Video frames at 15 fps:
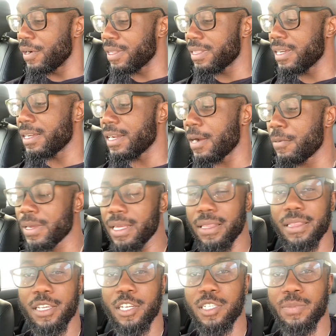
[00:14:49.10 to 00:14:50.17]
that I would get
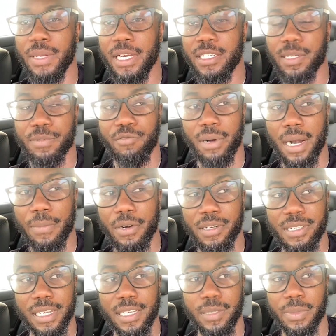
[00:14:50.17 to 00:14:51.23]
these many
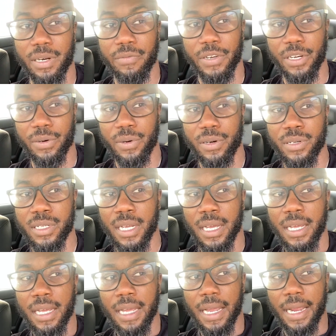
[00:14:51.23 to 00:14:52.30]
subscribers, these many viewers,
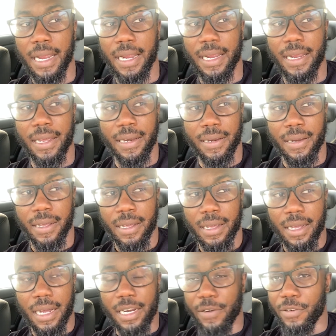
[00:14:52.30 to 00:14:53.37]
and
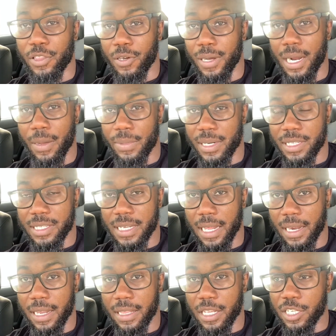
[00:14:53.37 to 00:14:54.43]
I never thought I'd been
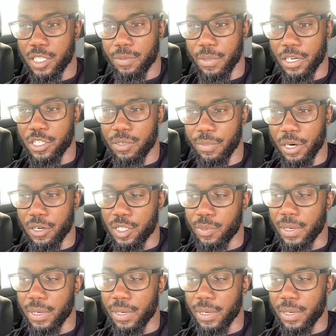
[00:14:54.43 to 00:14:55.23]
selling this much merch.